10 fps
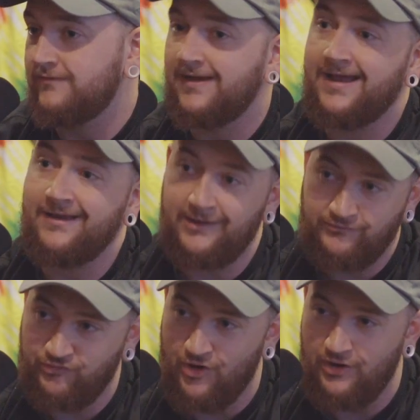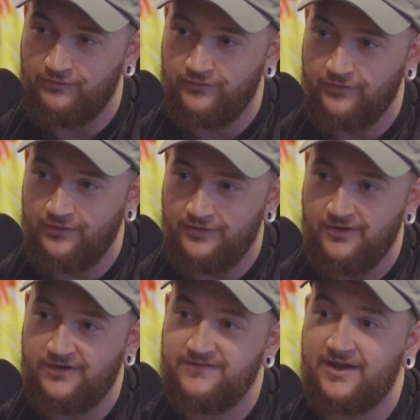Is I got like a Charger, you
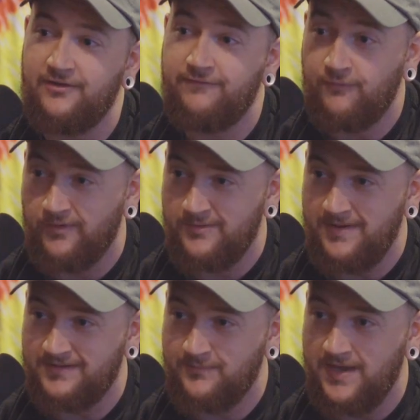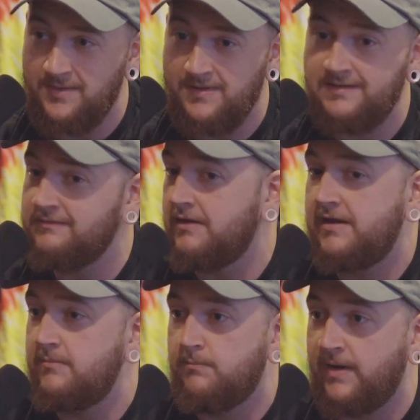know, because I could afford to make the payment. So I
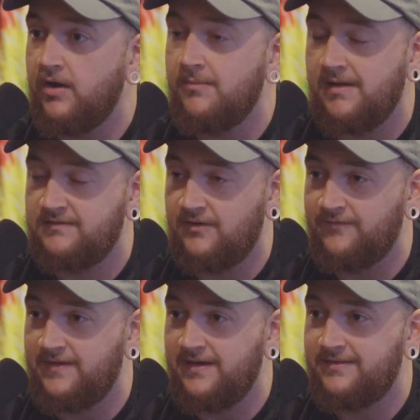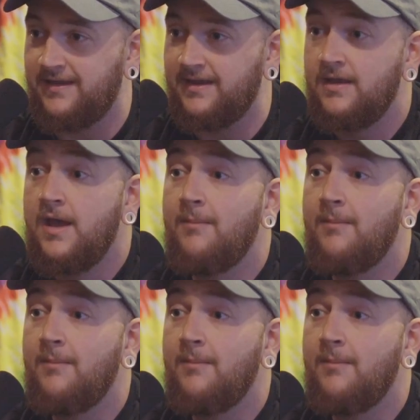didn't bury myself in anything.